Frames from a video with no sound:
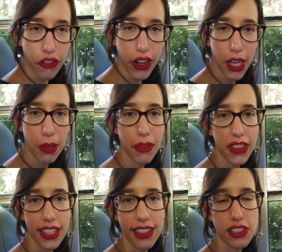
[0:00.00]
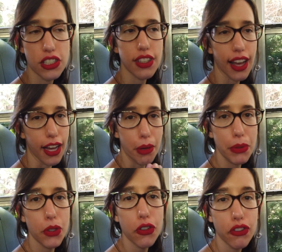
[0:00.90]
from these uh,
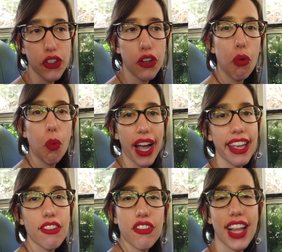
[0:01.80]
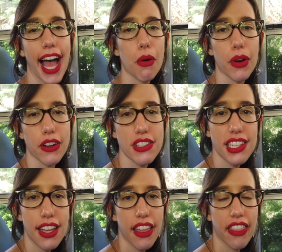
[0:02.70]
beautiful white flowers
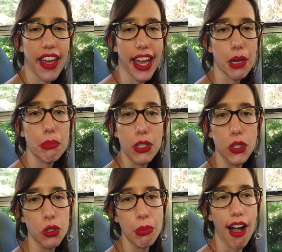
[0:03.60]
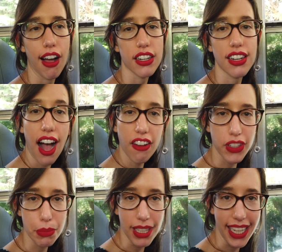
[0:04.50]
that bloom on
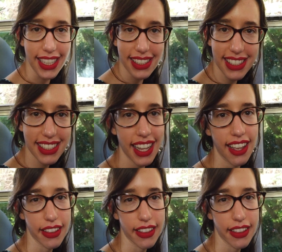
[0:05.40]
coffee plants.